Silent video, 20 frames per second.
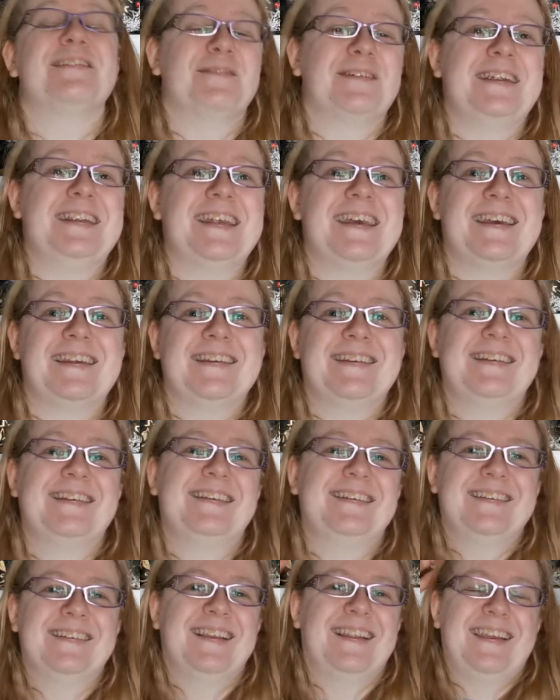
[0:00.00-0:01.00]
to read it
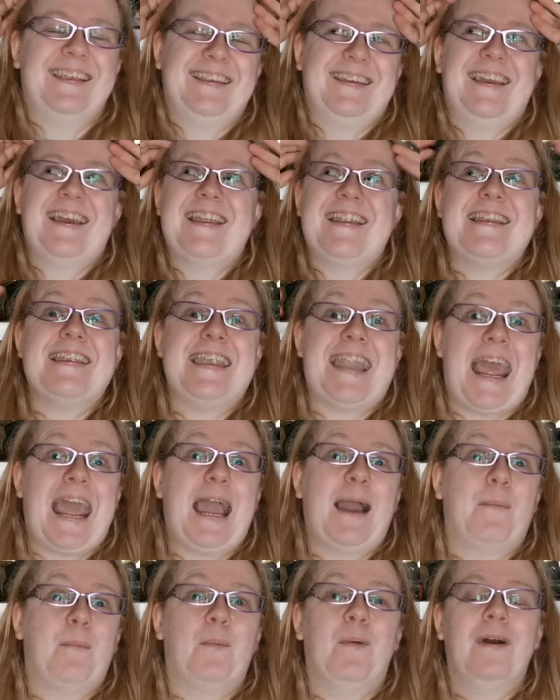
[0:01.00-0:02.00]
like
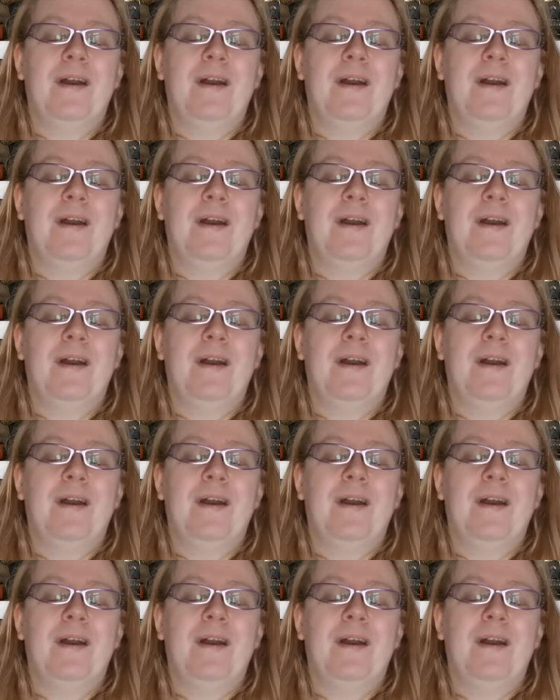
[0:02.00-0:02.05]
now.